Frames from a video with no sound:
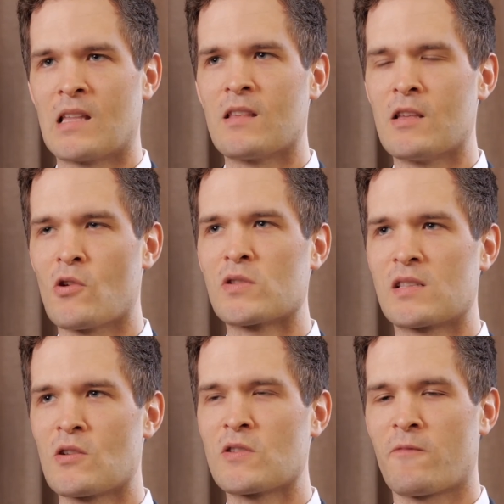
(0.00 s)
those,
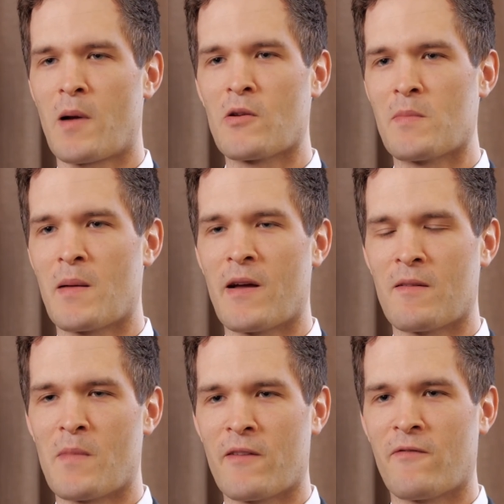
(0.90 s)
those have probably been my,
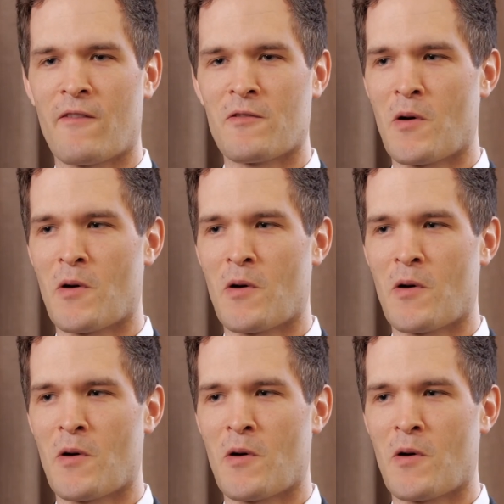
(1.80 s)
my favorite